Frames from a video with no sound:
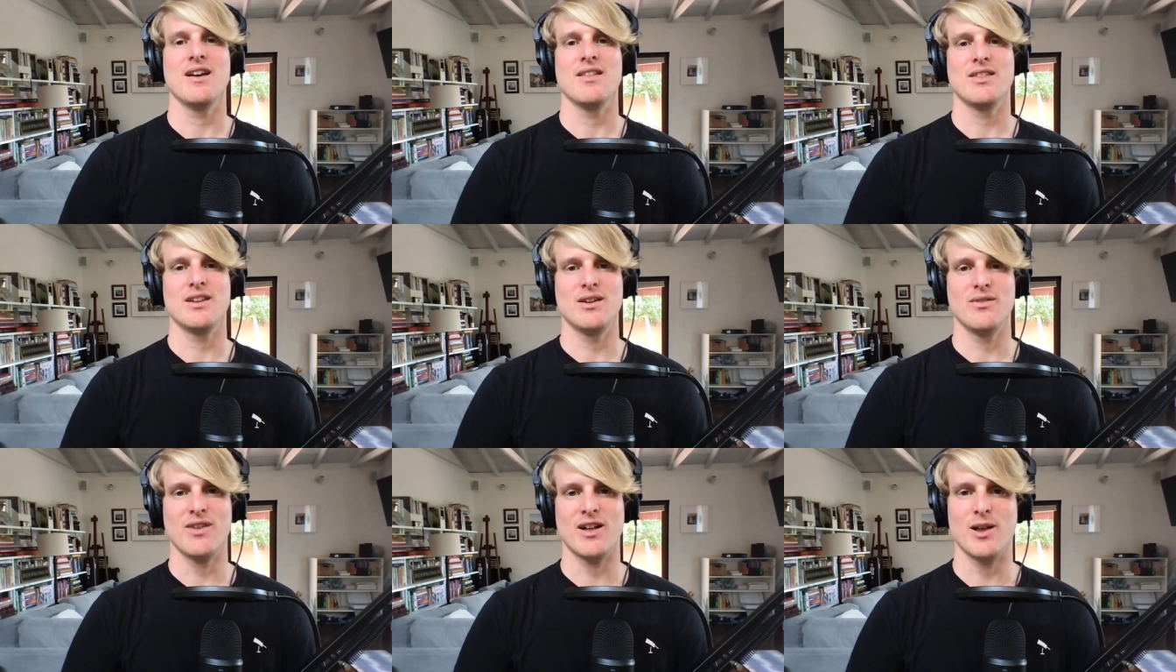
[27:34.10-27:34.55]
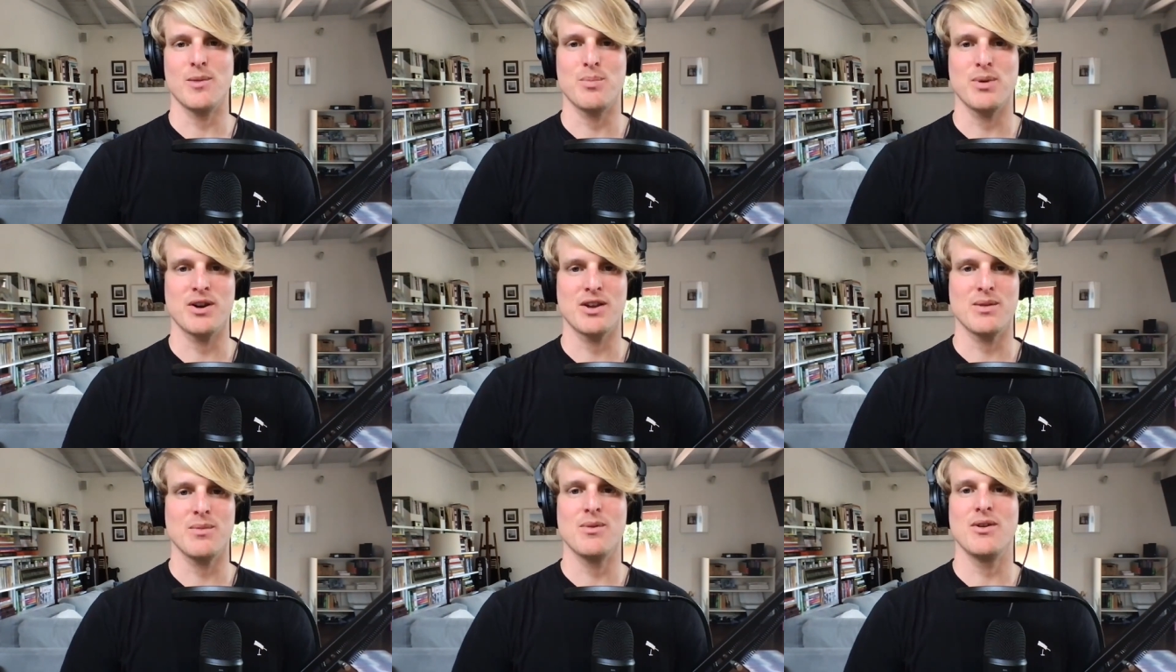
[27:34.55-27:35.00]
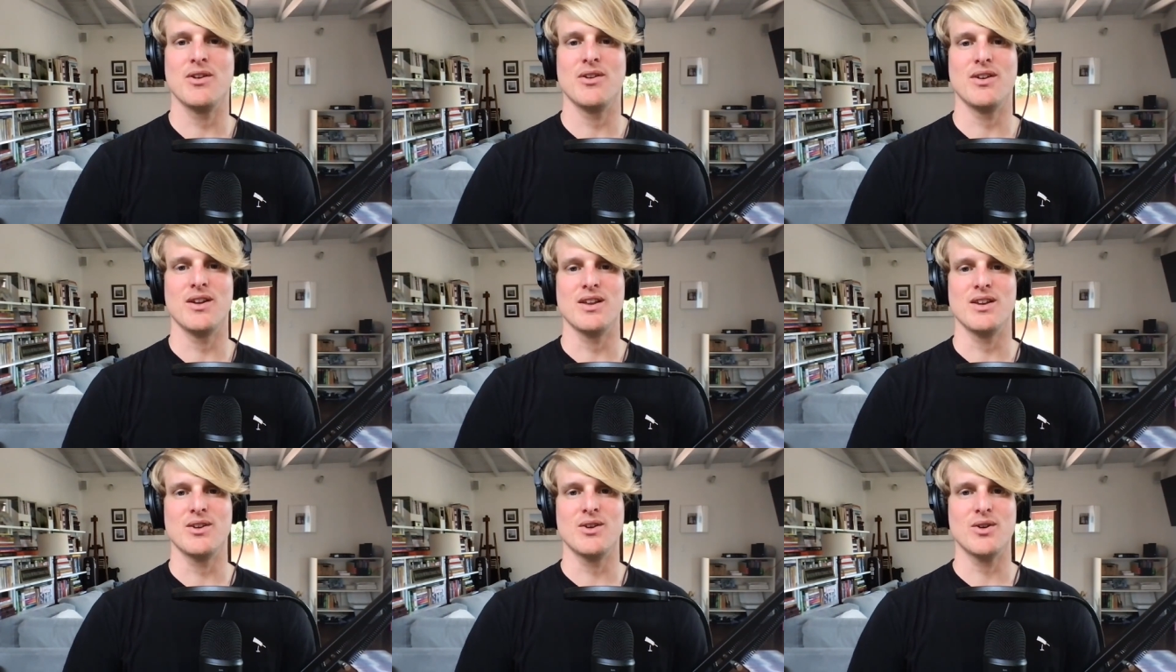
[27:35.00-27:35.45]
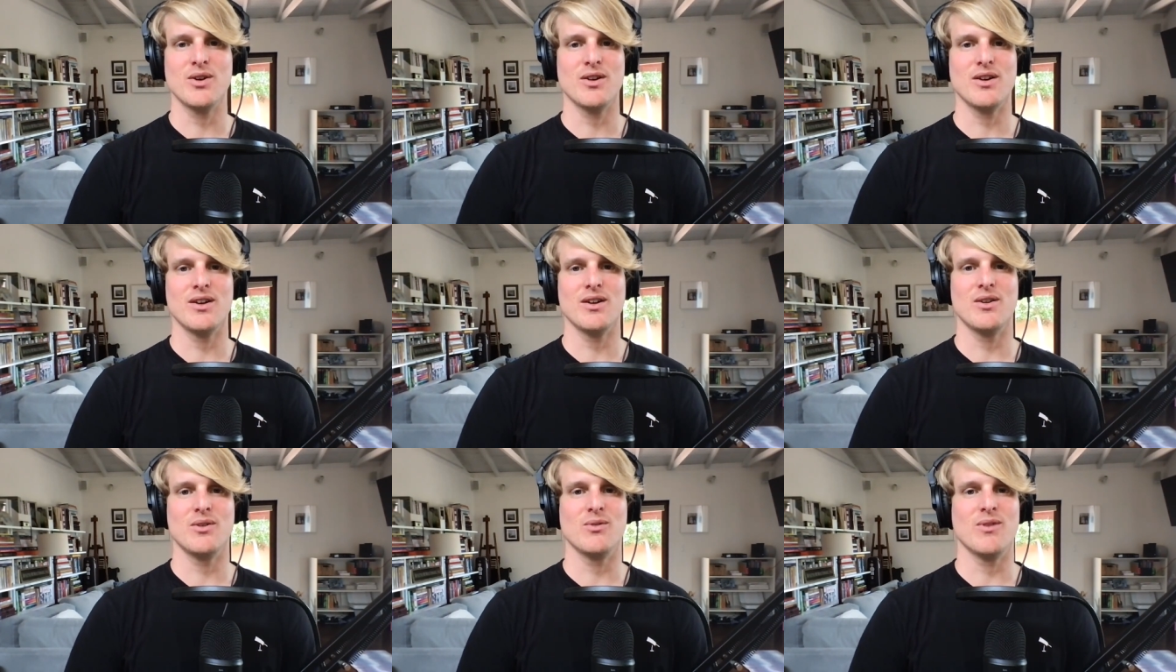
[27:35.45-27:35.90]
The developer community
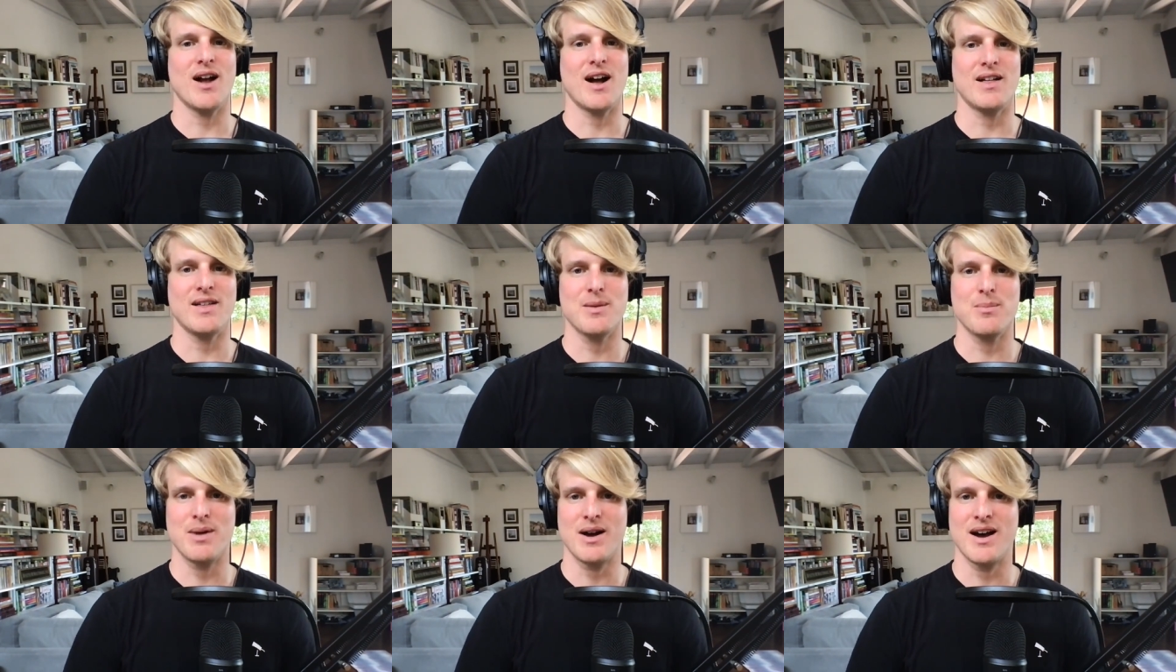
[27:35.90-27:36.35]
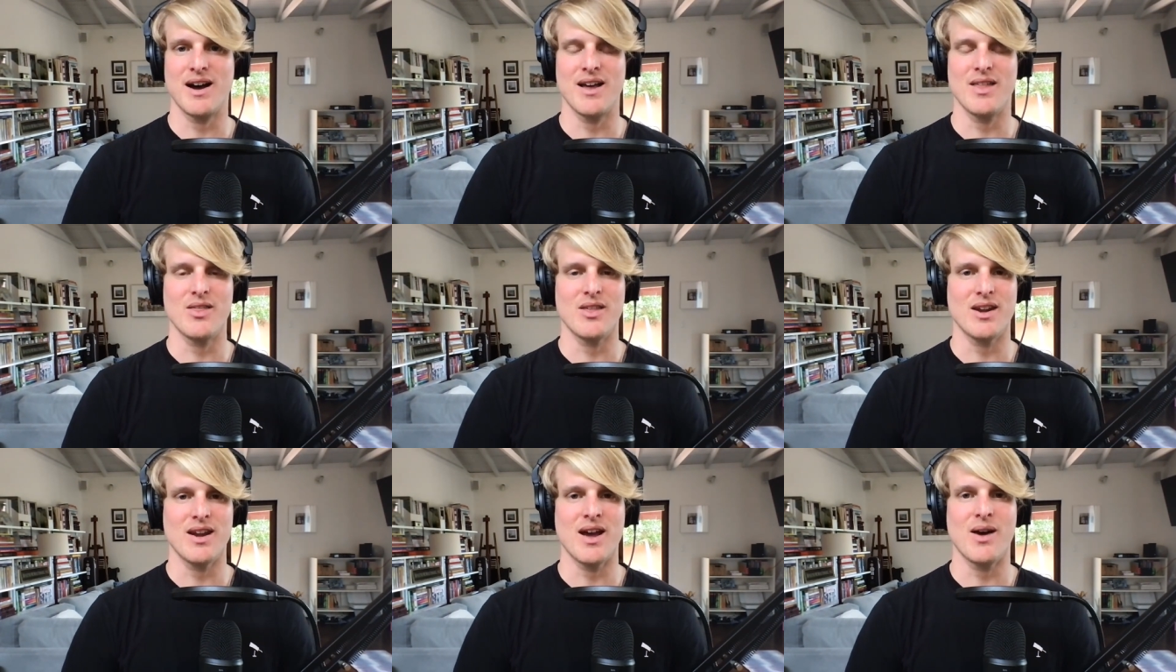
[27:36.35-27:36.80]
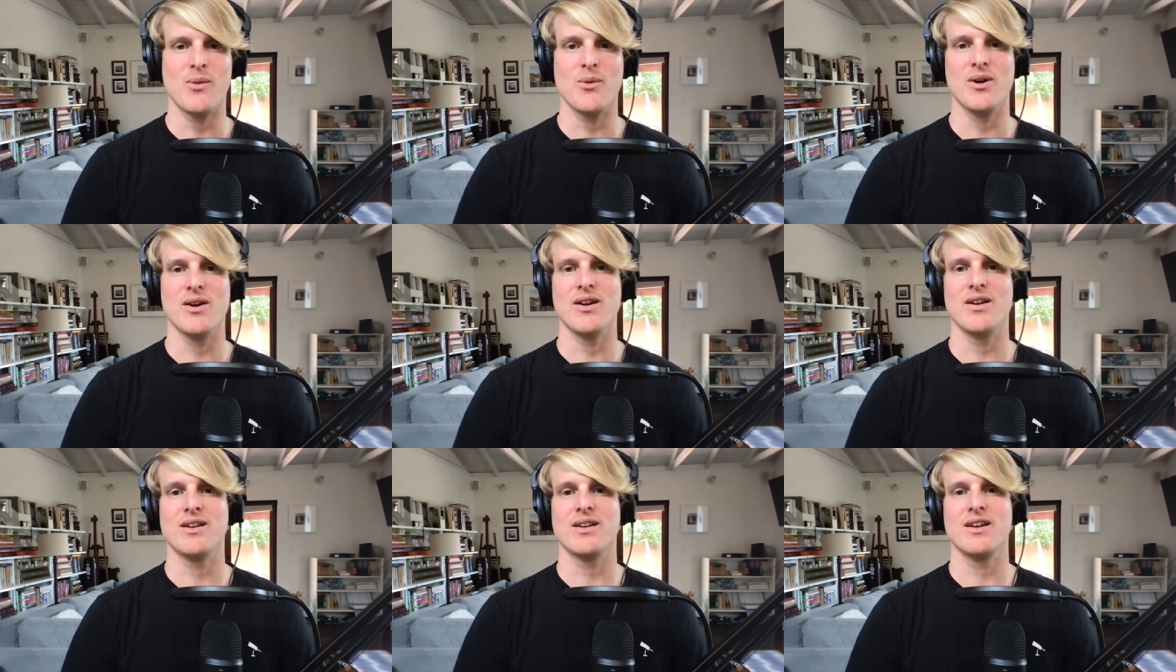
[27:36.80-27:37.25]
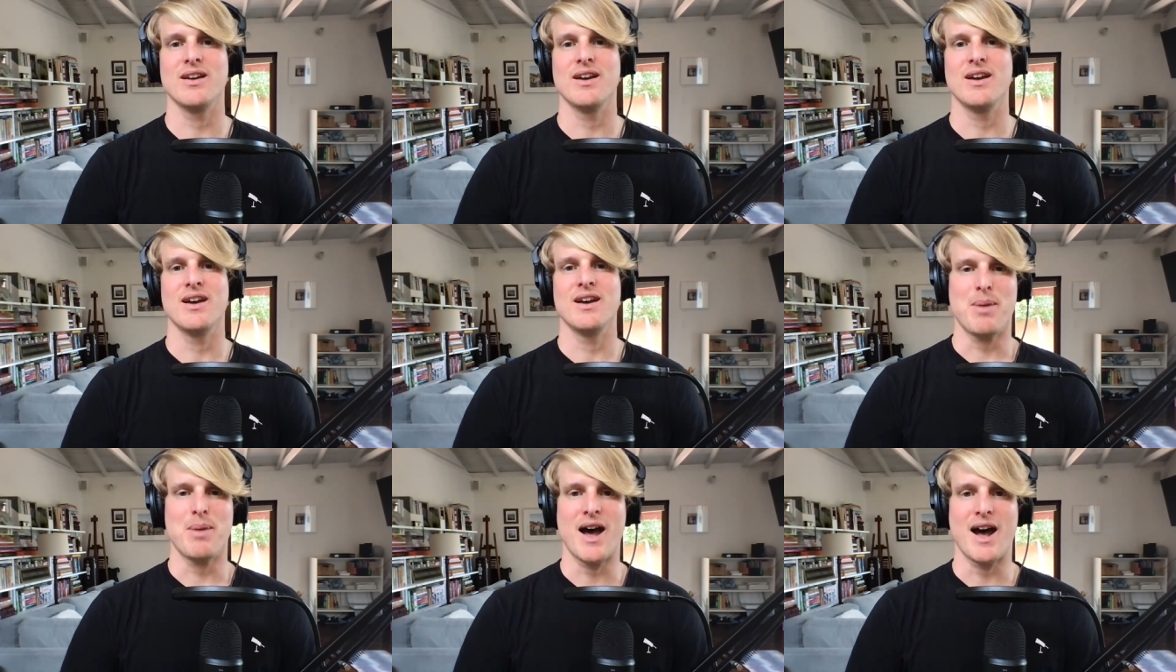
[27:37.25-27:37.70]
could rally behind the network,
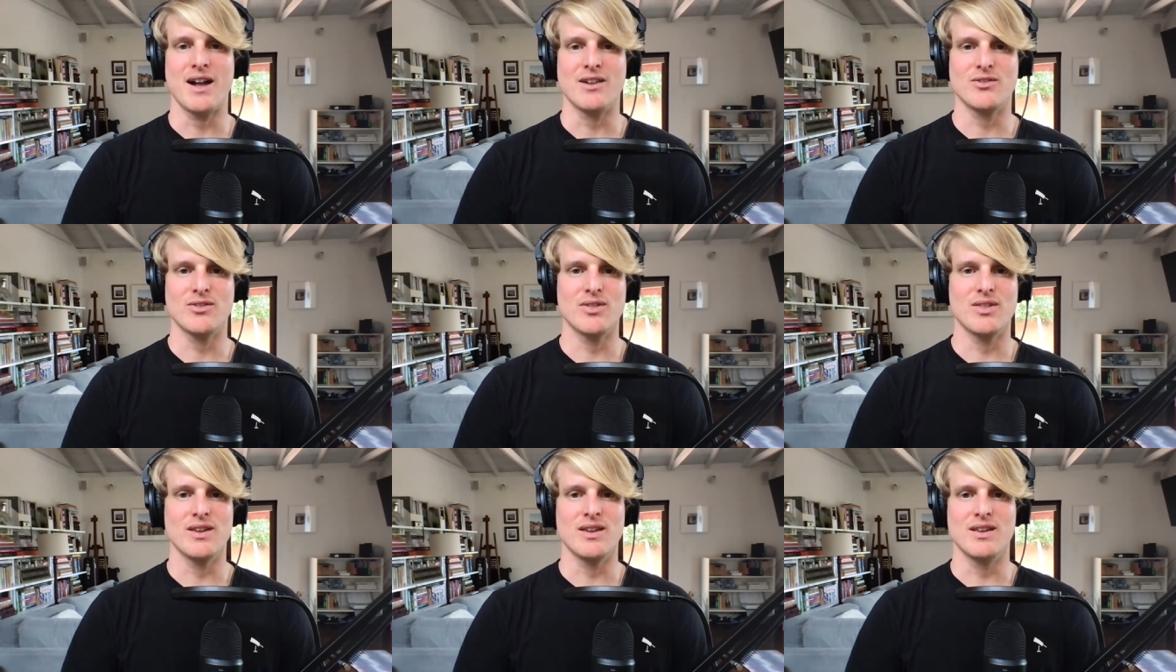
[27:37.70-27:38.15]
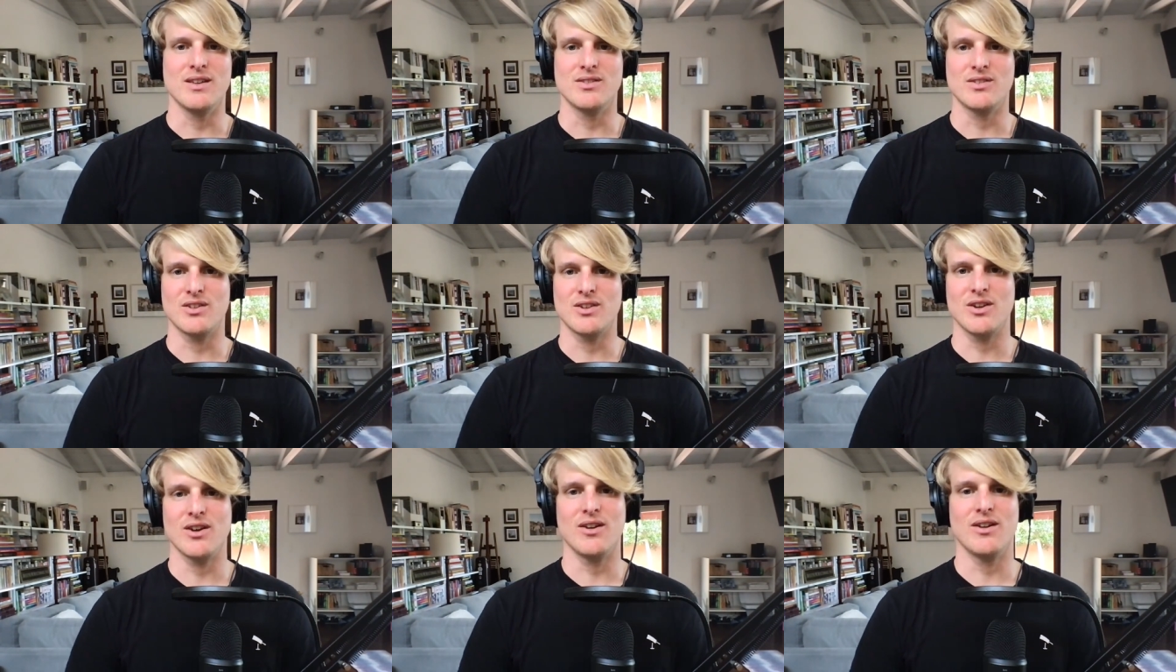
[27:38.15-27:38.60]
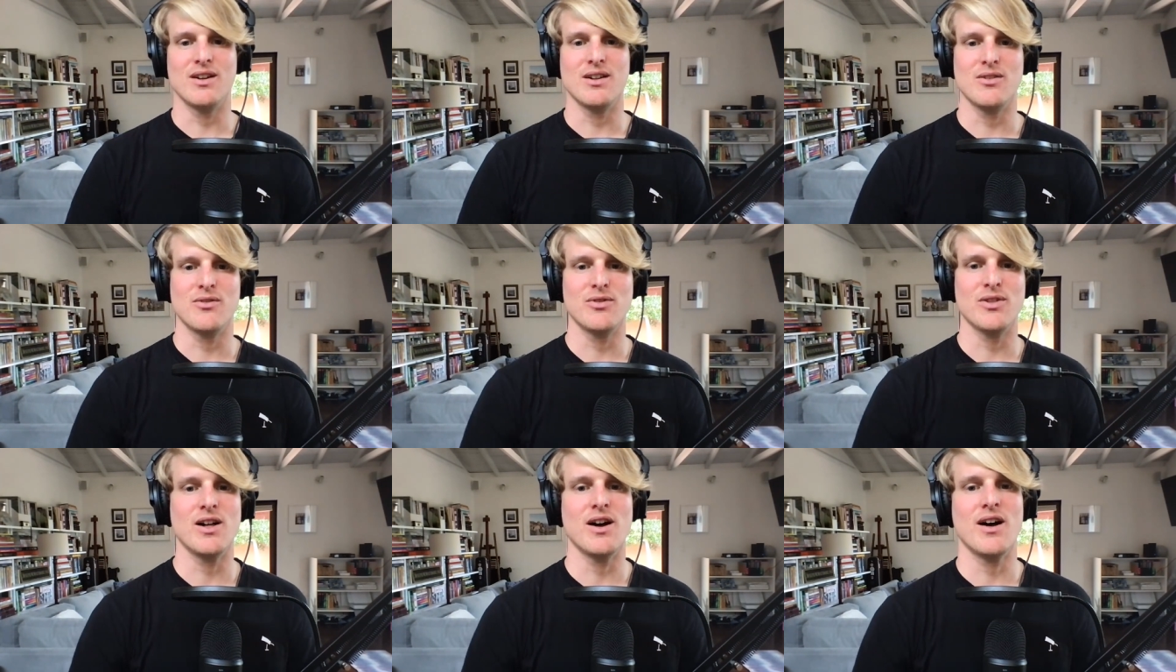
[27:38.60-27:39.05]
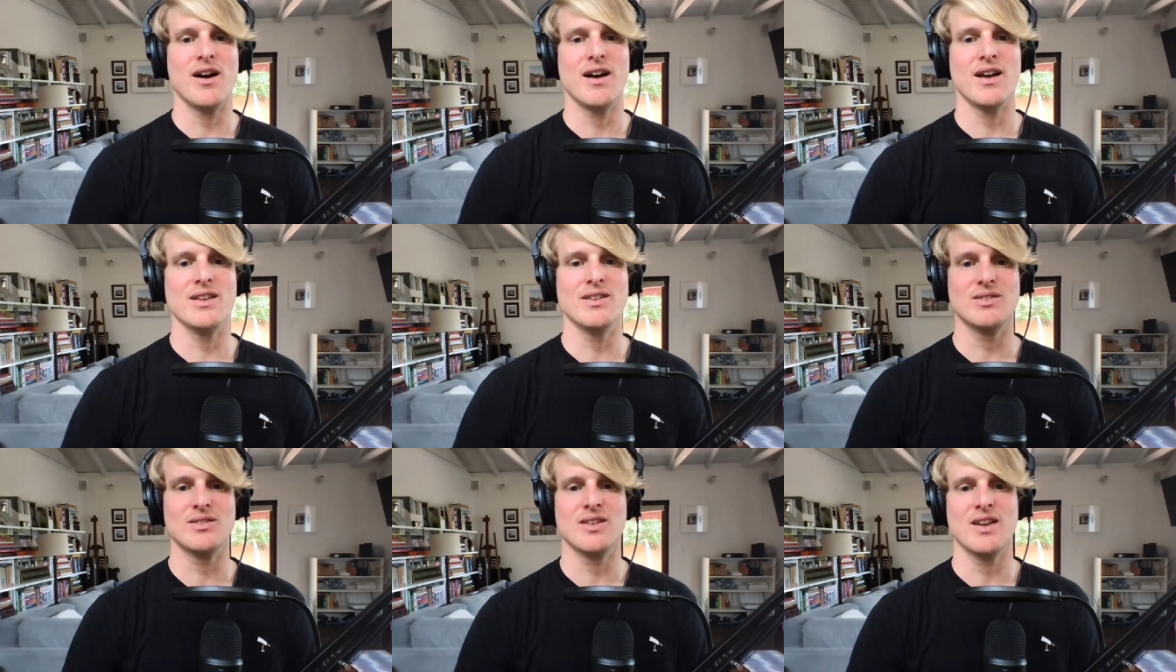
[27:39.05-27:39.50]
patch the security
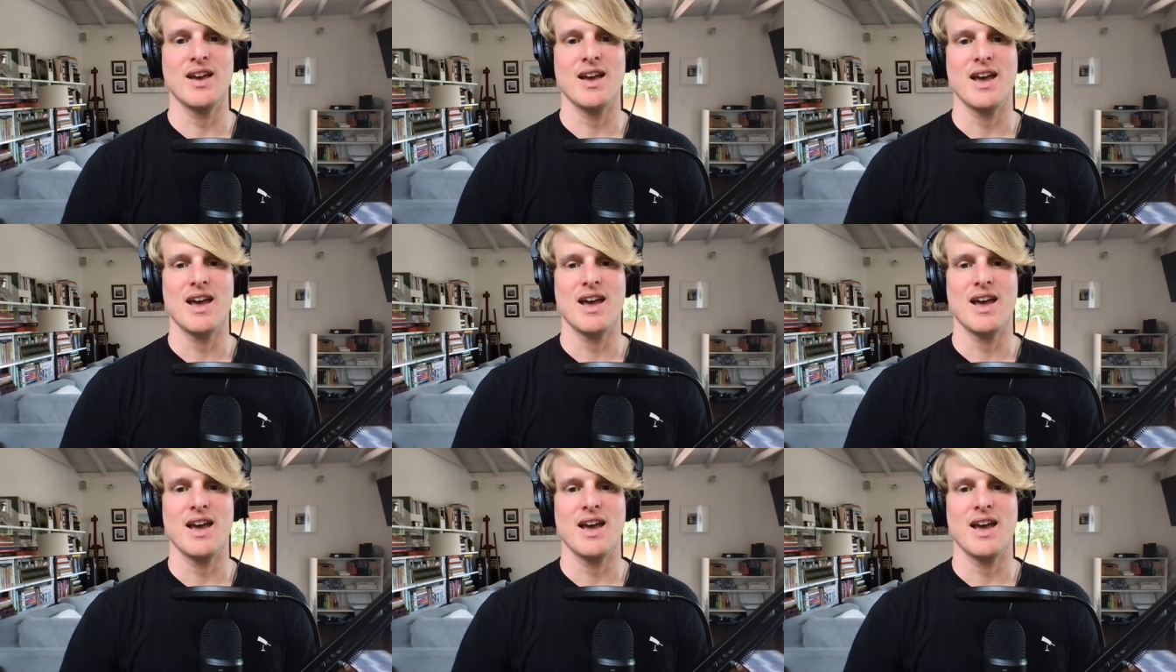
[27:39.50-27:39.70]
flaws,